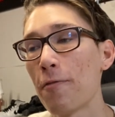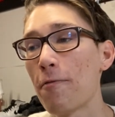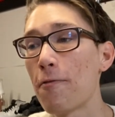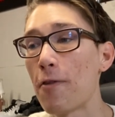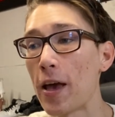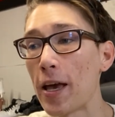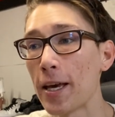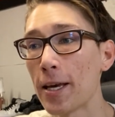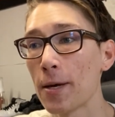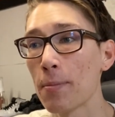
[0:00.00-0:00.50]

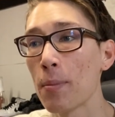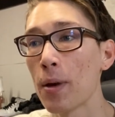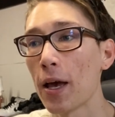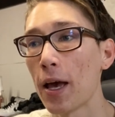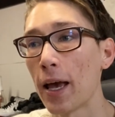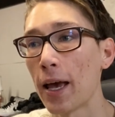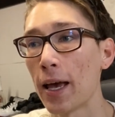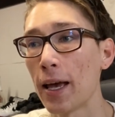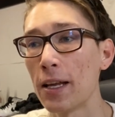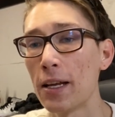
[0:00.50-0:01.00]
fame
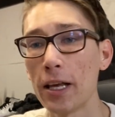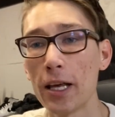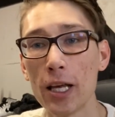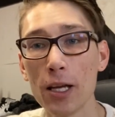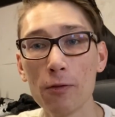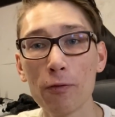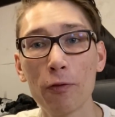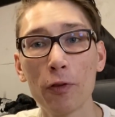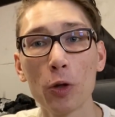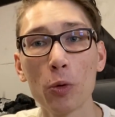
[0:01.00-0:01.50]
and
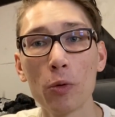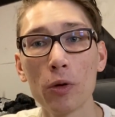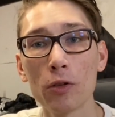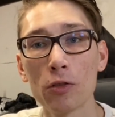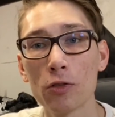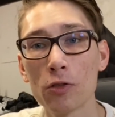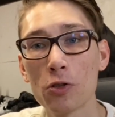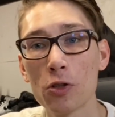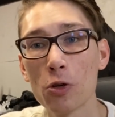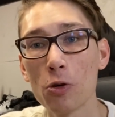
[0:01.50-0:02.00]

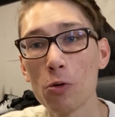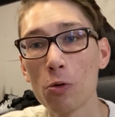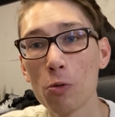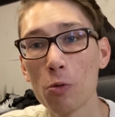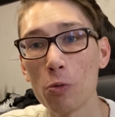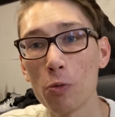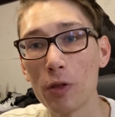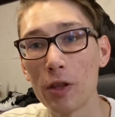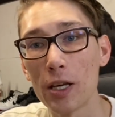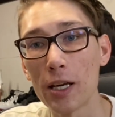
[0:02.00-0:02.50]
influence to
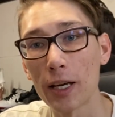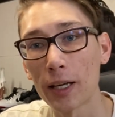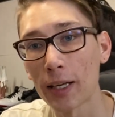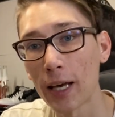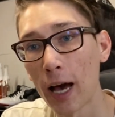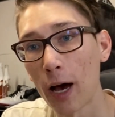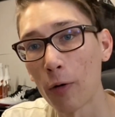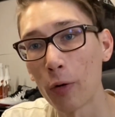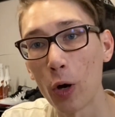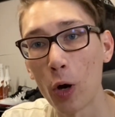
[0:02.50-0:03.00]
the
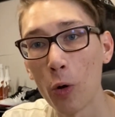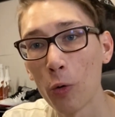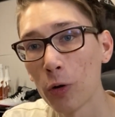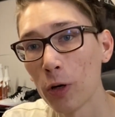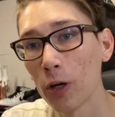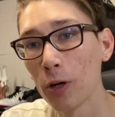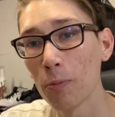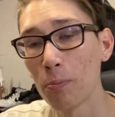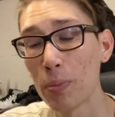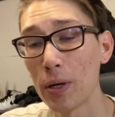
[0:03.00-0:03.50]
account
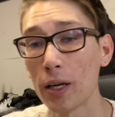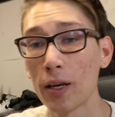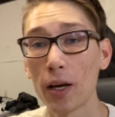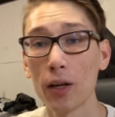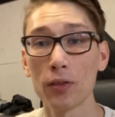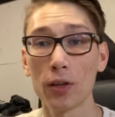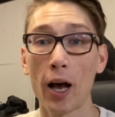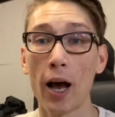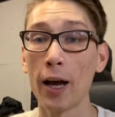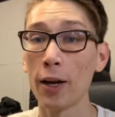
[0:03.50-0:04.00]
owner,
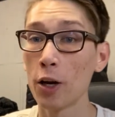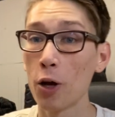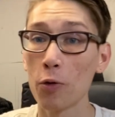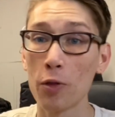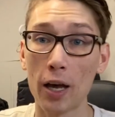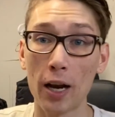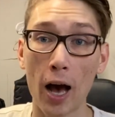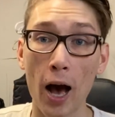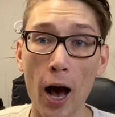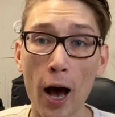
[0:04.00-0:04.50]
because I know
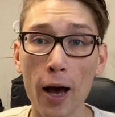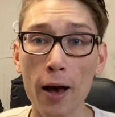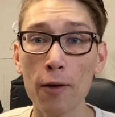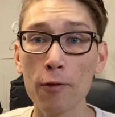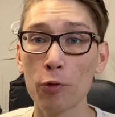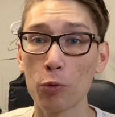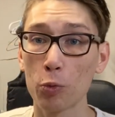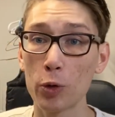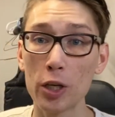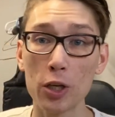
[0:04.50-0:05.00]
that I've
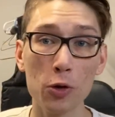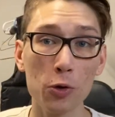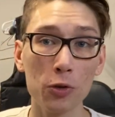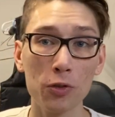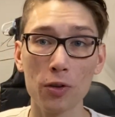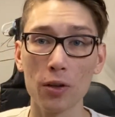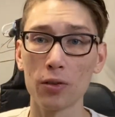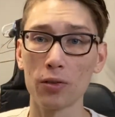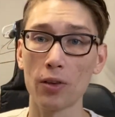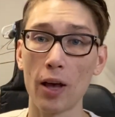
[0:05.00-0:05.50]

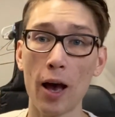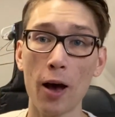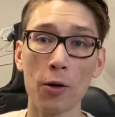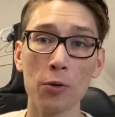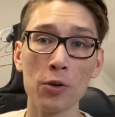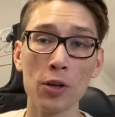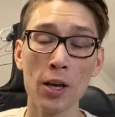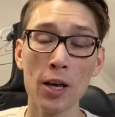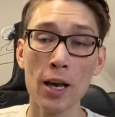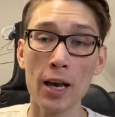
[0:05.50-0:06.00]
reused the
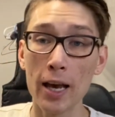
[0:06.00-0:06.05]
sound